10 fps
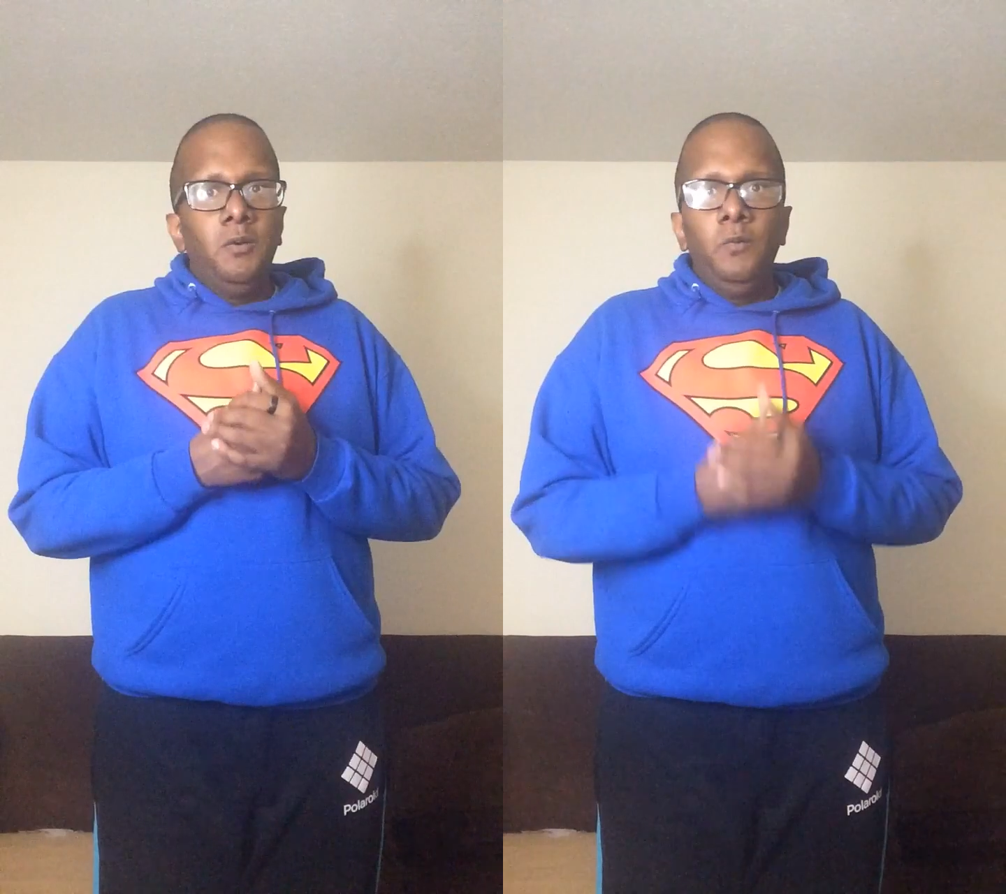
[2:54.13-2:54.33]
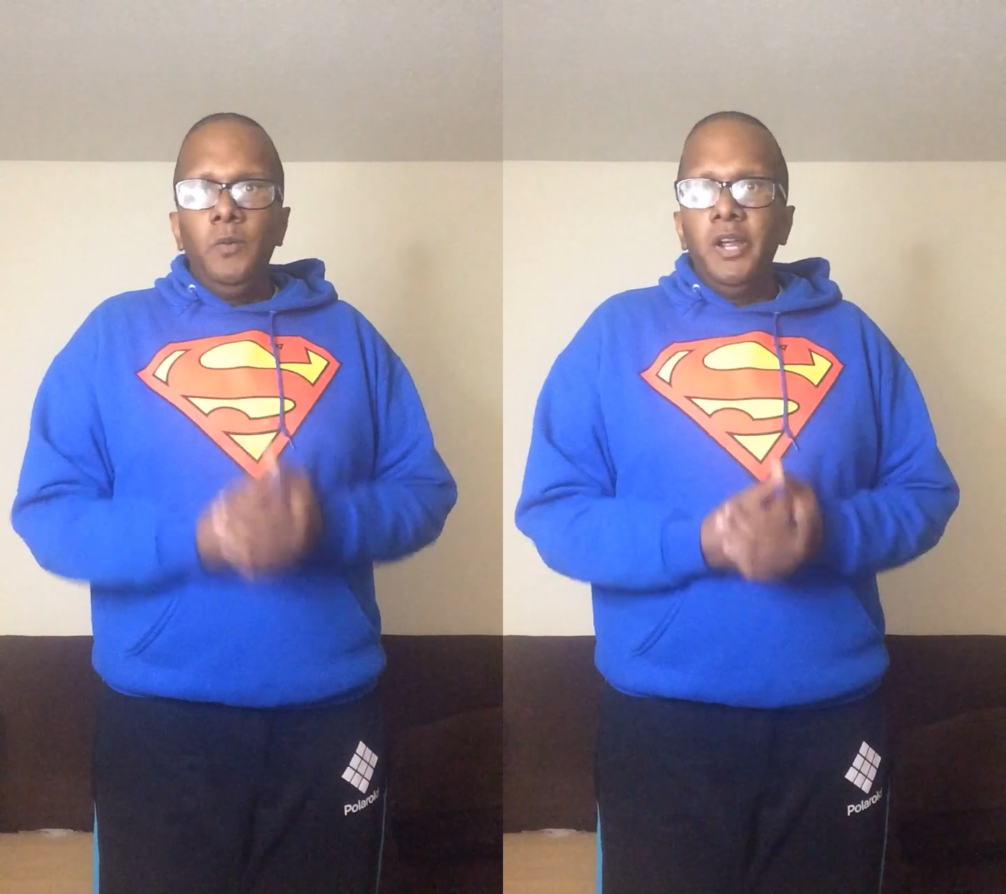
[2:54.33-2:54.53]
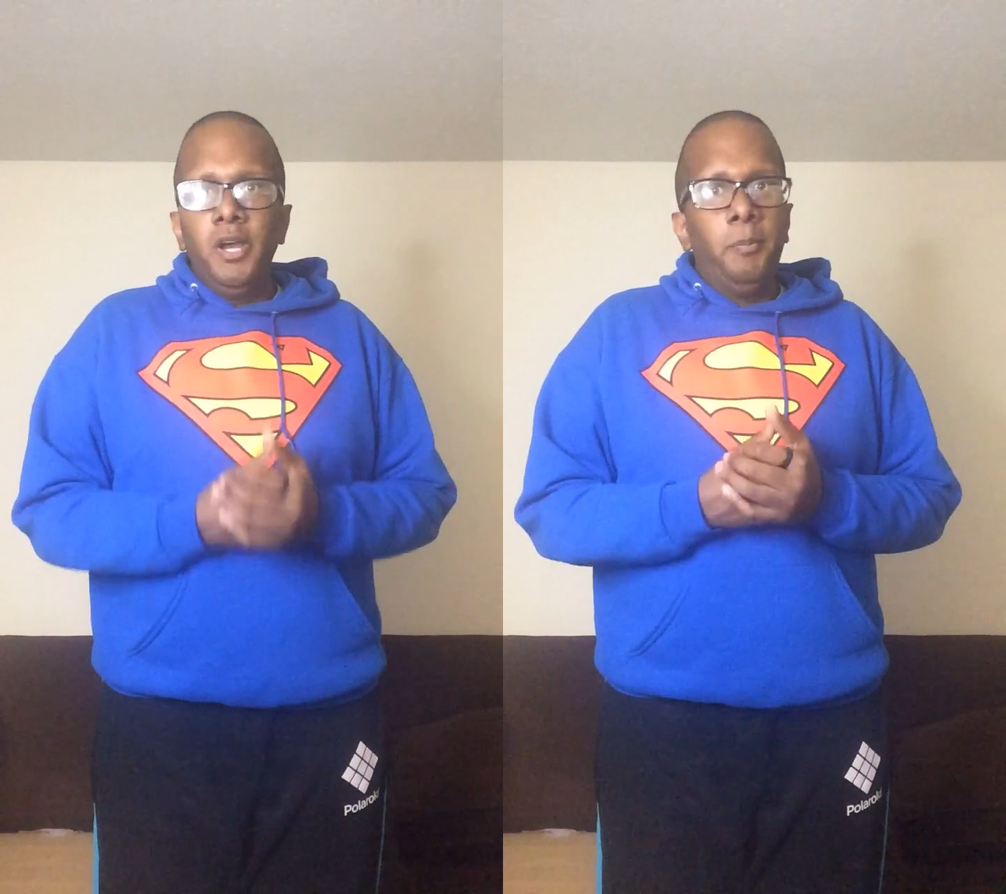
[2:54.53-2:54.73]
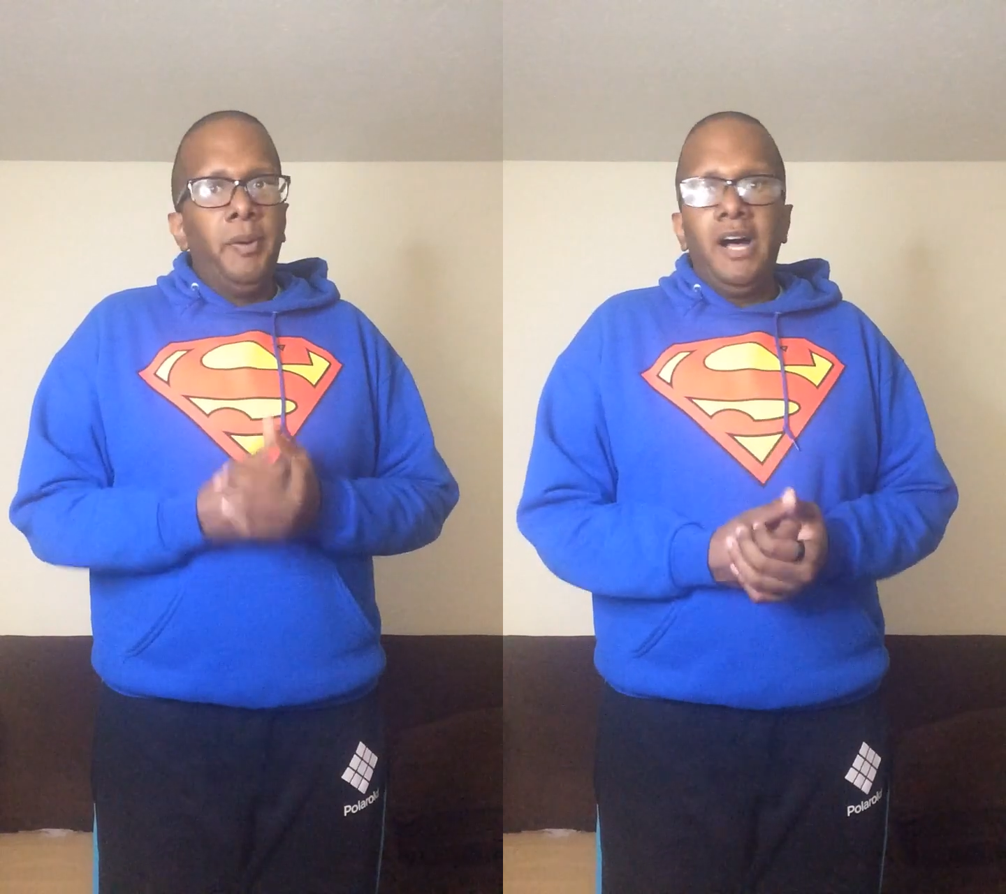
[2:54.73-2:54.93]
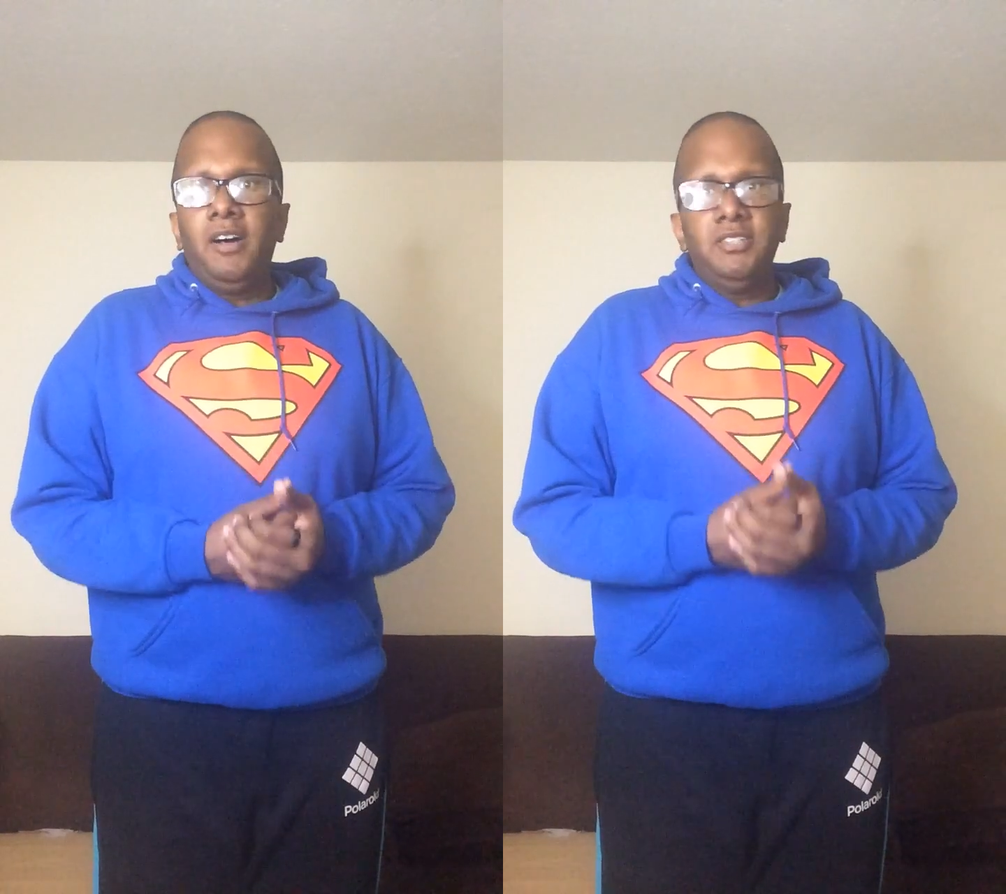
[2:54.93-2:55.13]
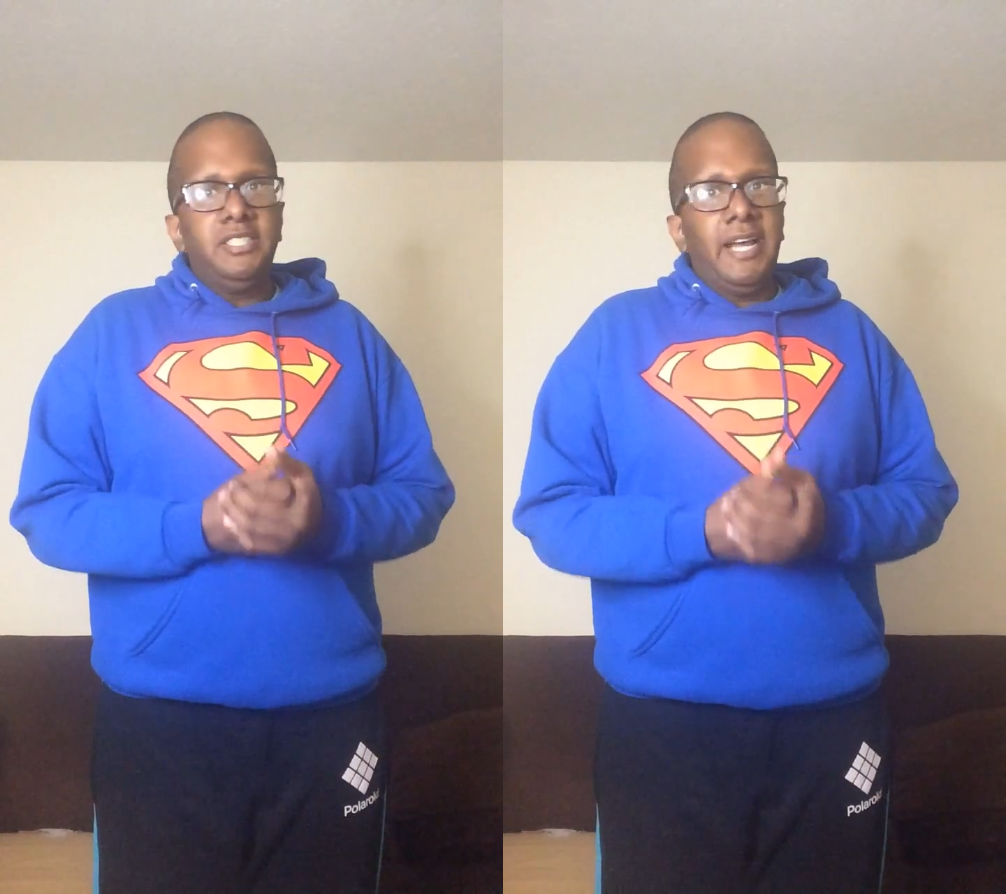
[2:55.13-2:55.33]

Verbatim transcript: real belt.